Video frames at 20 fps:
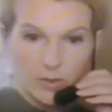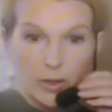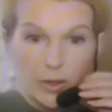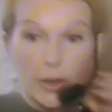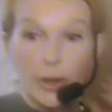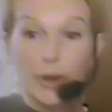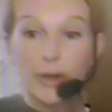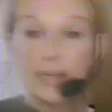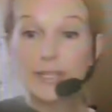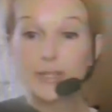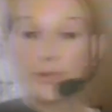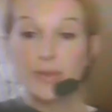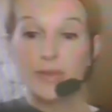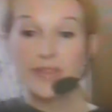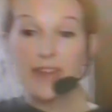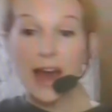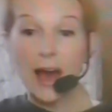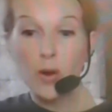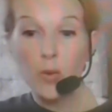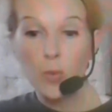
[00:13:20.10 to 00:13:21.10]
All right, so
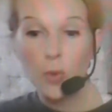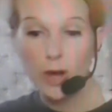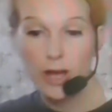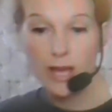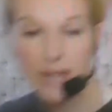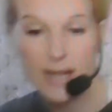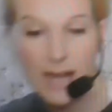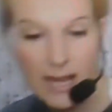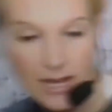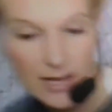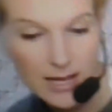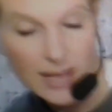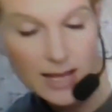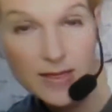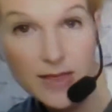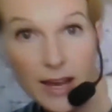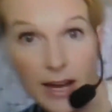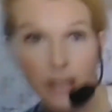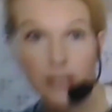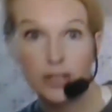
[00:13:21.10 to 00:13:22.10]
that one
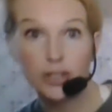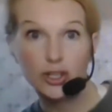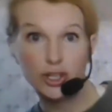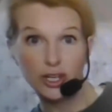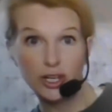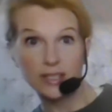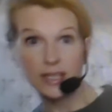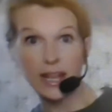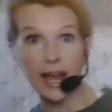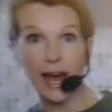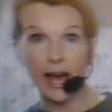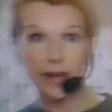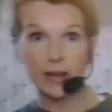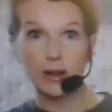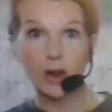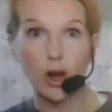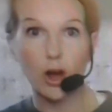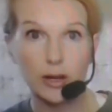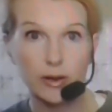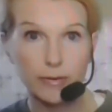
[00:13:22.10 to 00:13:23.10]
that I just had
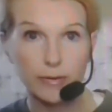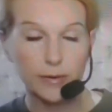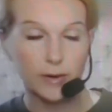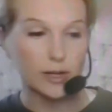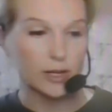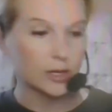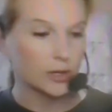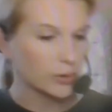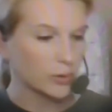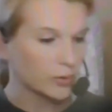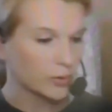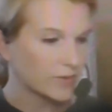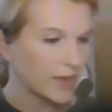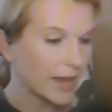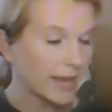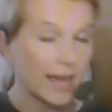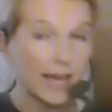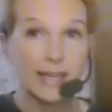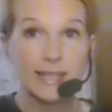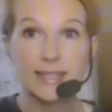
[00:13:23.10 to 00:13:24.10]
on for you,
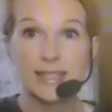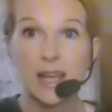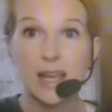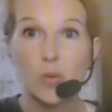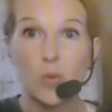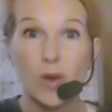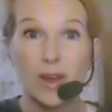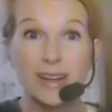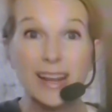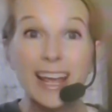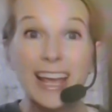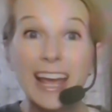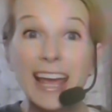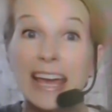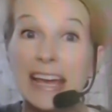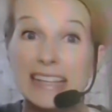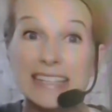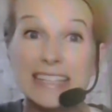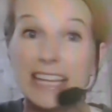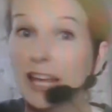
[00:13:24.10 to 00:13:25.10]
that headset one,
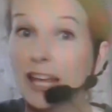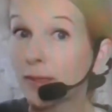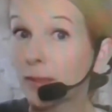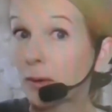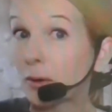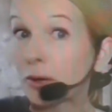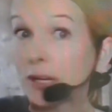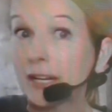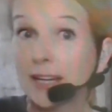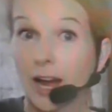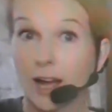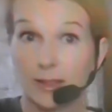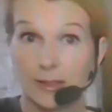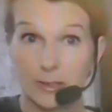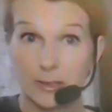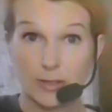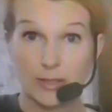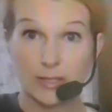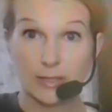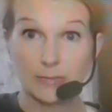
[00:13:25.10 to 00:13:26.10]
it's like $30.
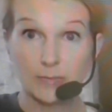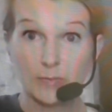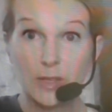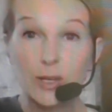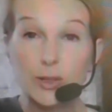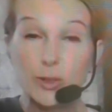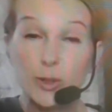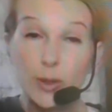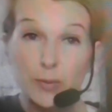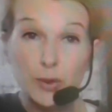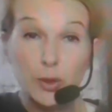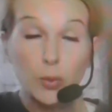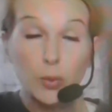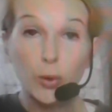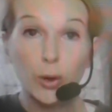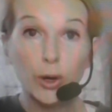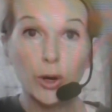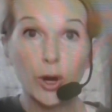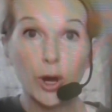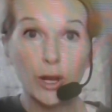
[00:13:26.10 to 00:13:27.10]
So if you
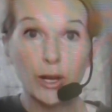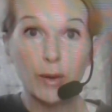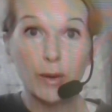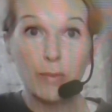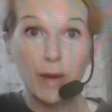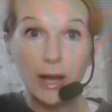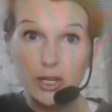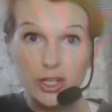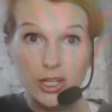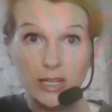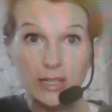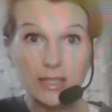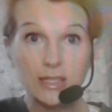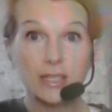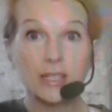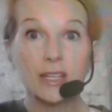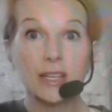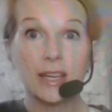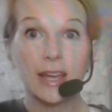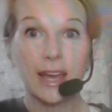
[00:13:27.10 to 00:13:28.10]
were on a
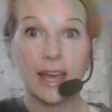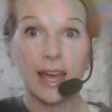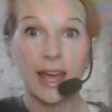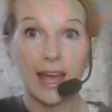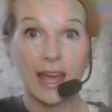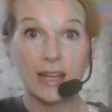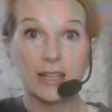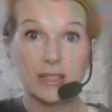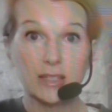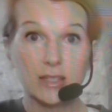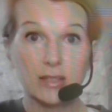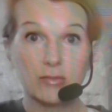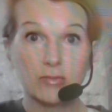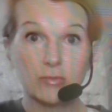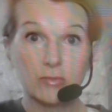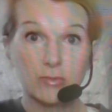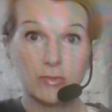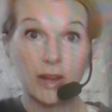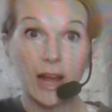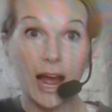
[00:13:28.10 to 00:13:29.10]
budget, and
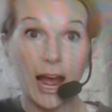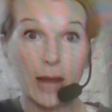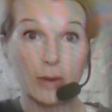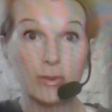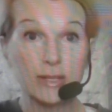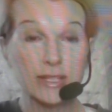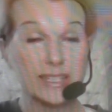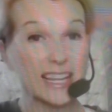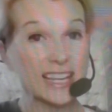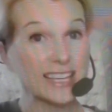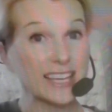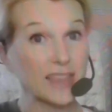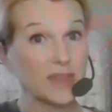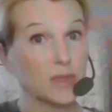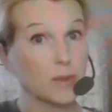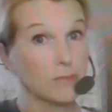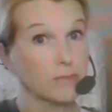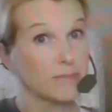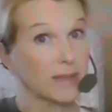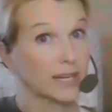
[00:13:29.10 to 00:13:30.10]
I would say
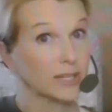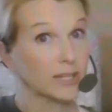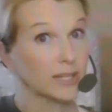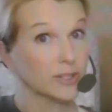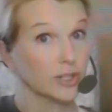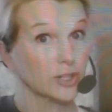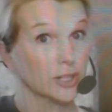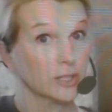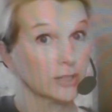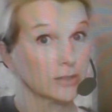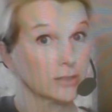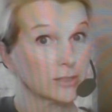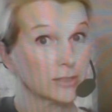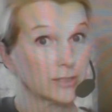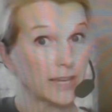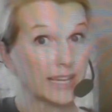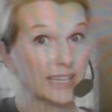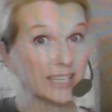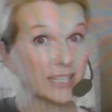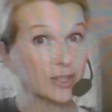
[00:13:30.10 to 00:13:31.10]
get the mixer
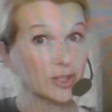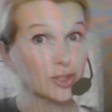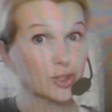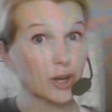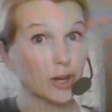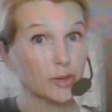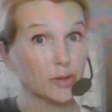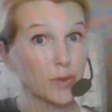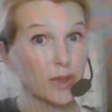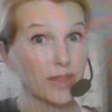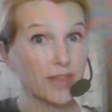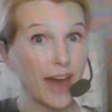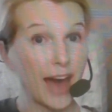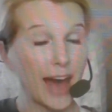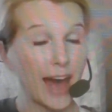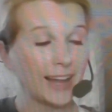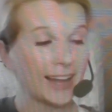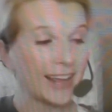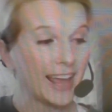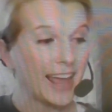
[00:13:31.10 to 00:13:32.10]
and get started with
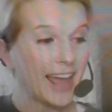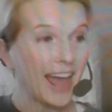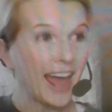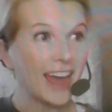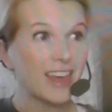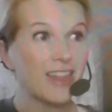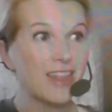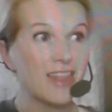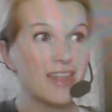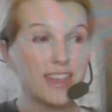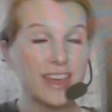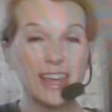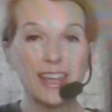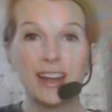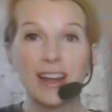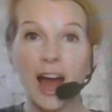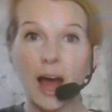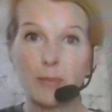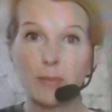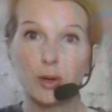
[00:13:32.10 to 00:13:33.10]
that, and
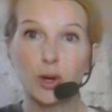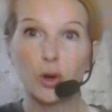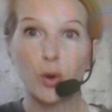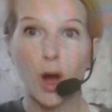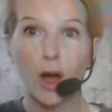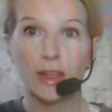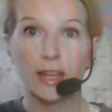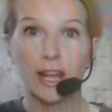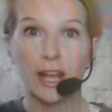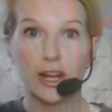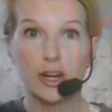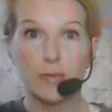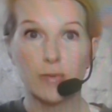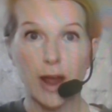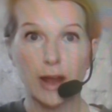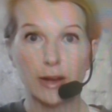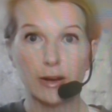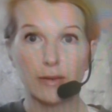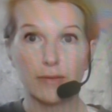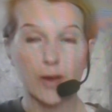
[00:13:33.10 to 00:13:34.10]
then up your quality on your
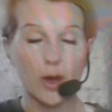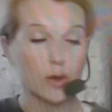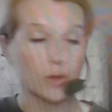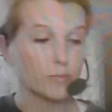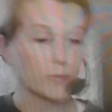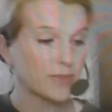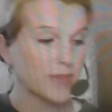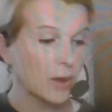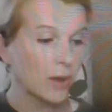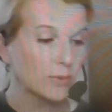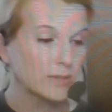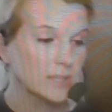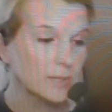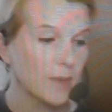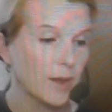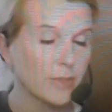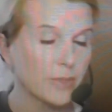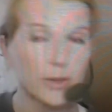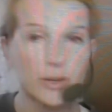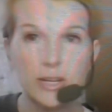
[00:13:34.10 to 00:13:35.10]
microphone. But that one's
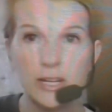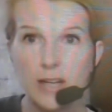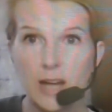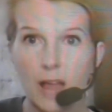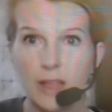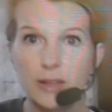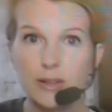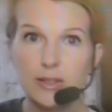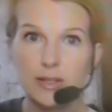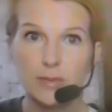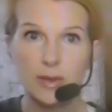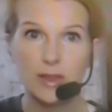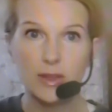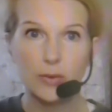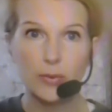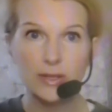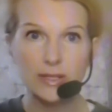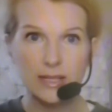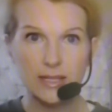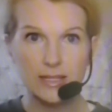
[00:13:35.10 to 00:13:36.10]
about $30. I mean,
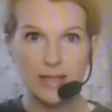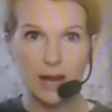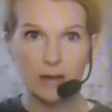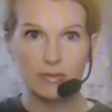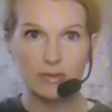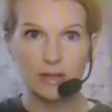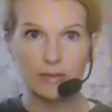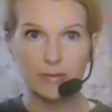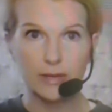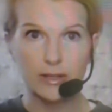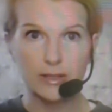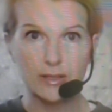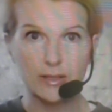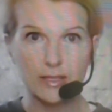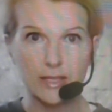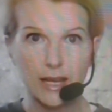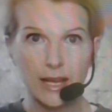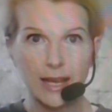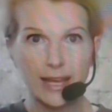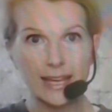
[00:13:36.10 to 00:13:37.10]
there was a sound
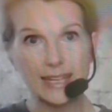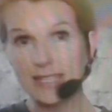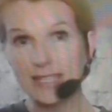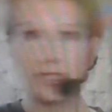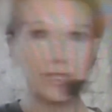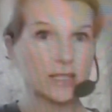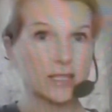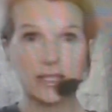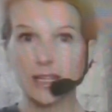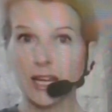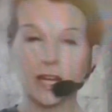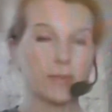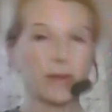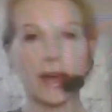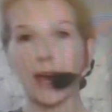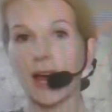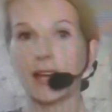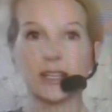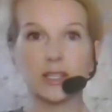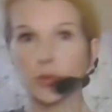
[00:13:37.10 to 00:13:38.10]
difference. It doesn't stay on my
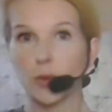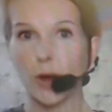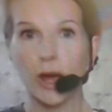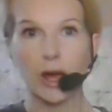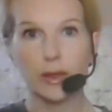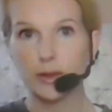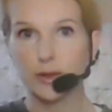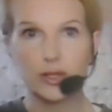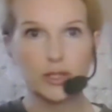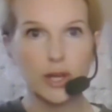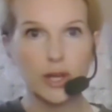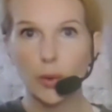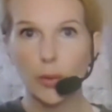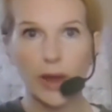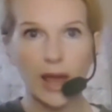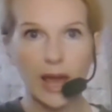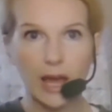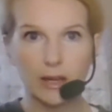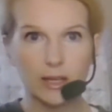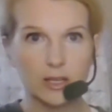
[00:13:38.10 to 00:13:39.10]
head as well. There's no
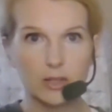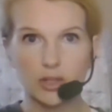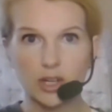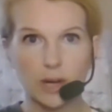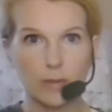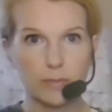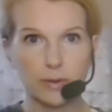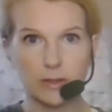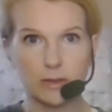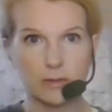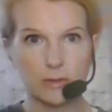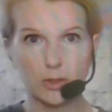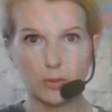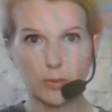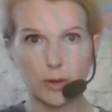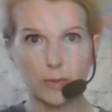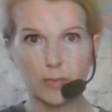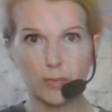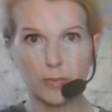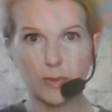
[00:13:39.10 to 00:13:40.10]
way I could jump and do
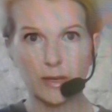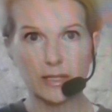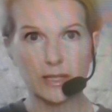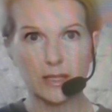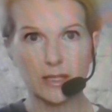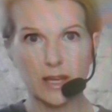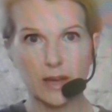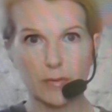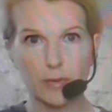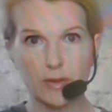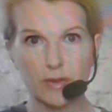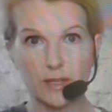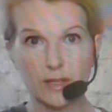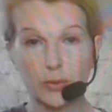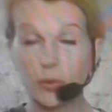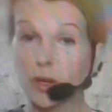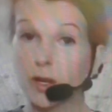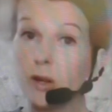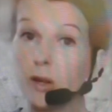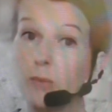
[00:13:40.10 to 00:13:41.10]
burpees and stuff with this
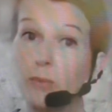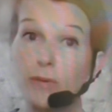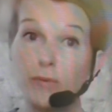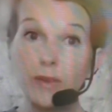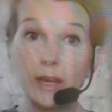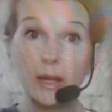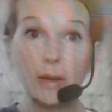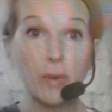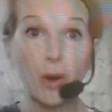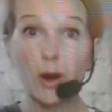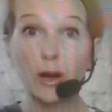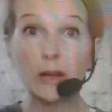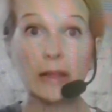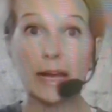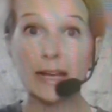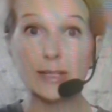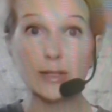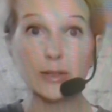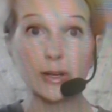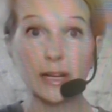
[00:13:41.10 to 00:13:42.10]
one. But for like a bar
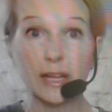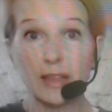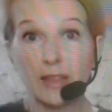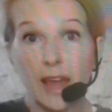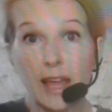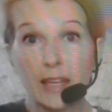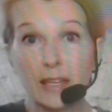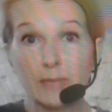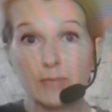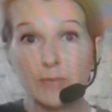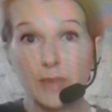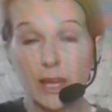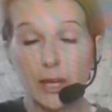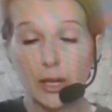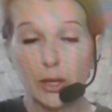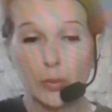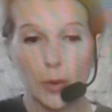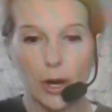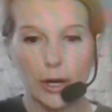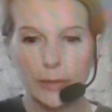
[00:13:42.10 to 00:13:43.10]
class or anything, it
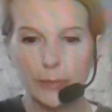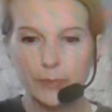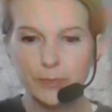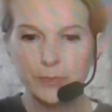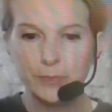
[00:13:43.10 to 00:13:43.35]
could work.